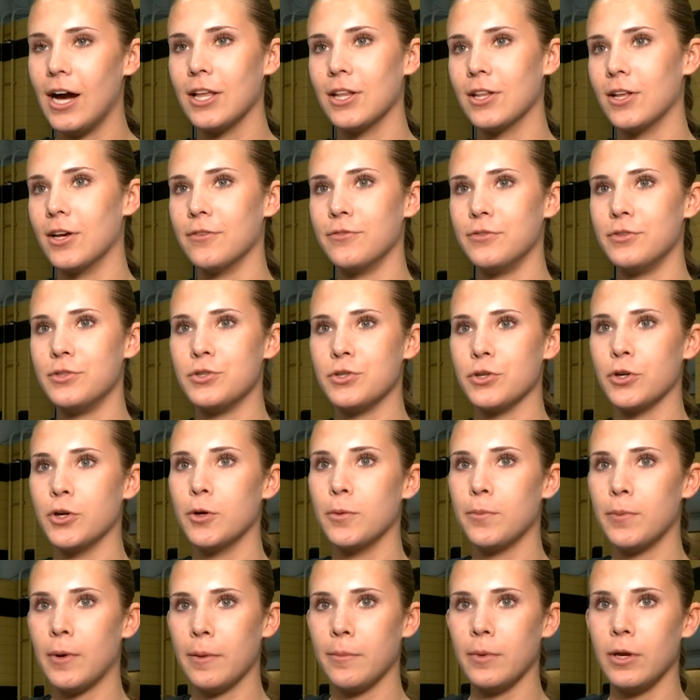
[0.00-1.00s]
I loved
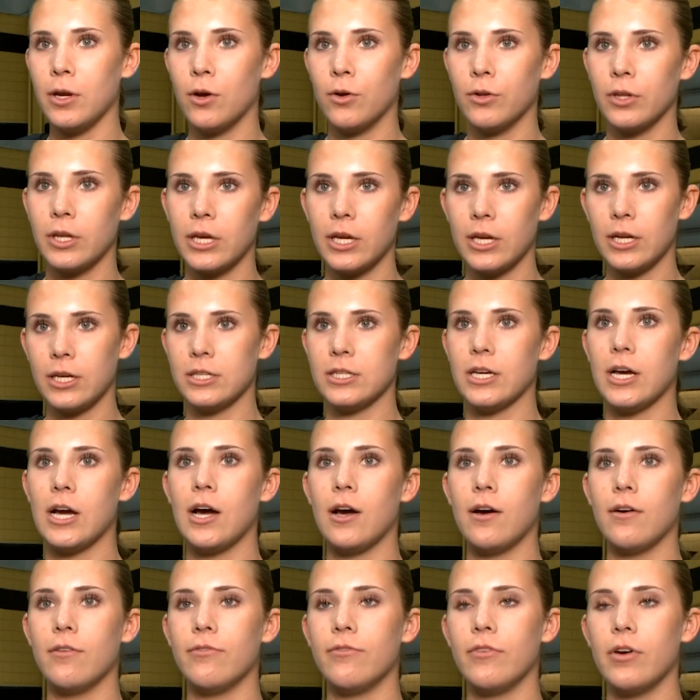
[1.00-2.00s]
Troup. I mean, only getting to
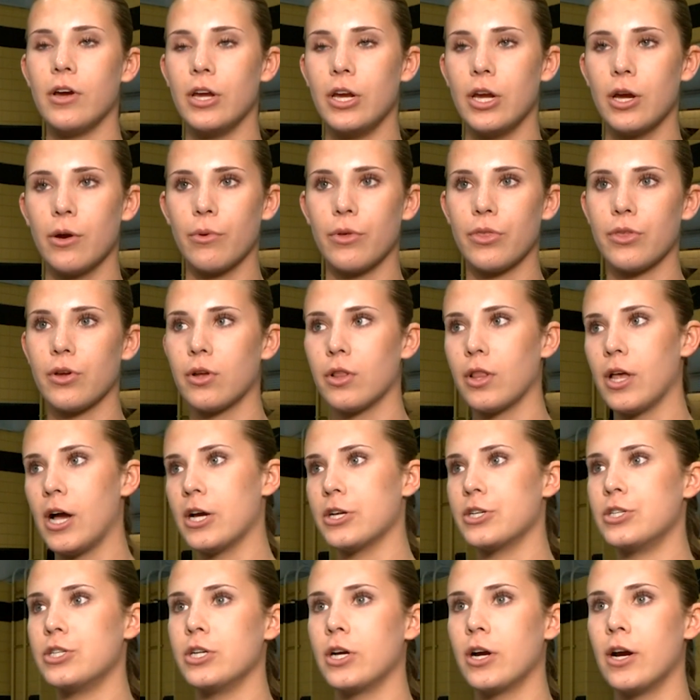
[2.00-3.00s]
have a year with her
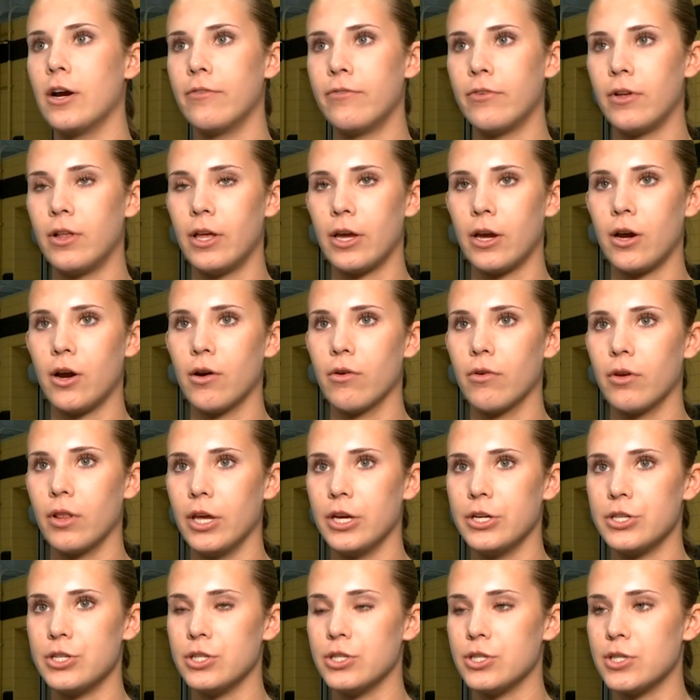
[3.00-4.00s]
last year, I felt like our
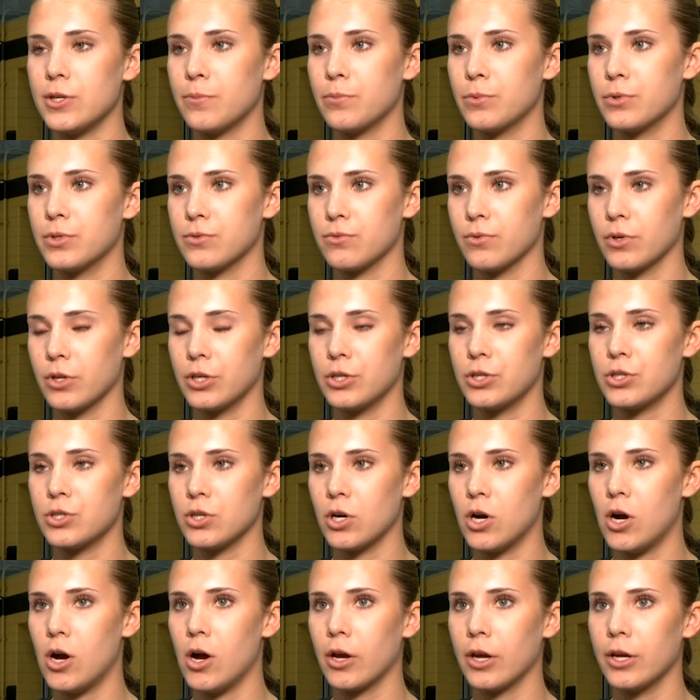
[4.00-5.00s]
relationship was really
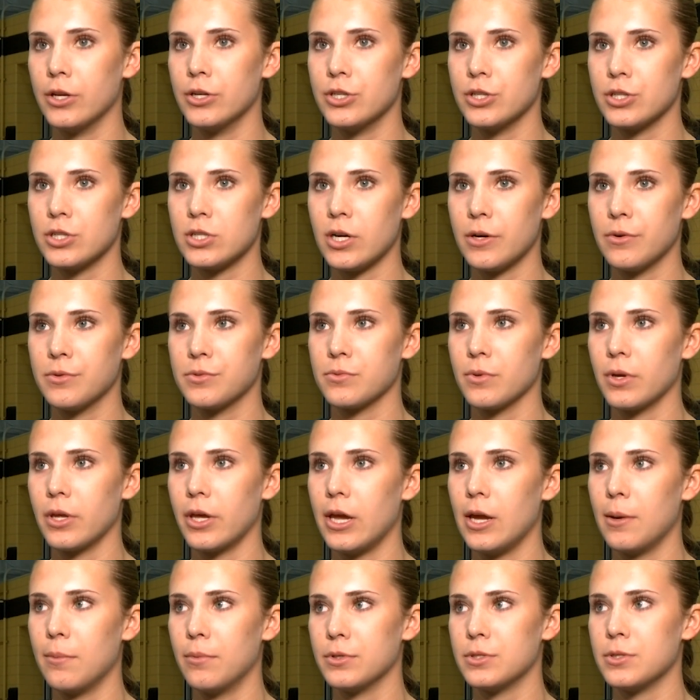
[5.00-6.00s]
strong and just I was
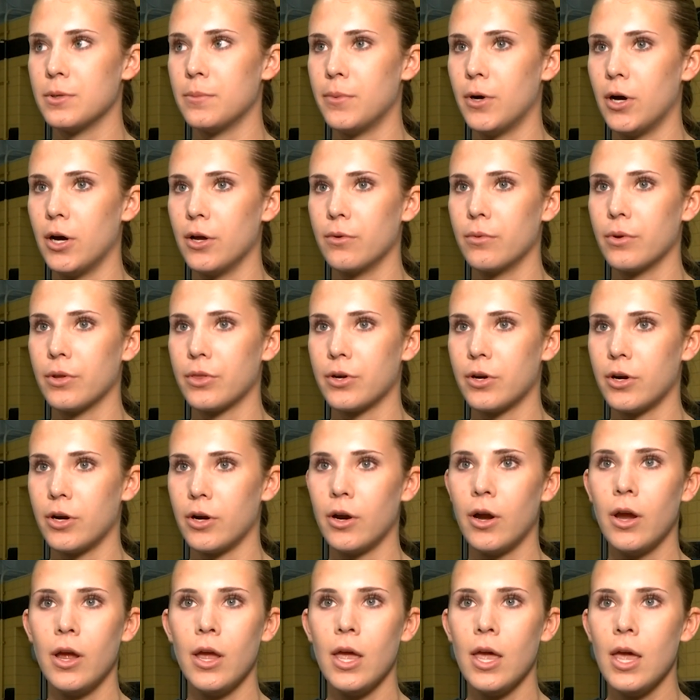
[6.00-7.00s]
really able to bond with
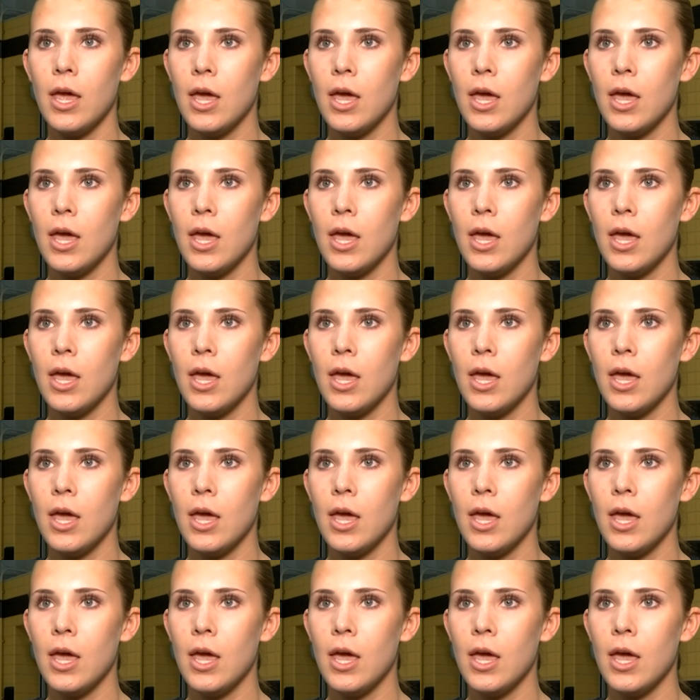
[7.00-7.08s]
her.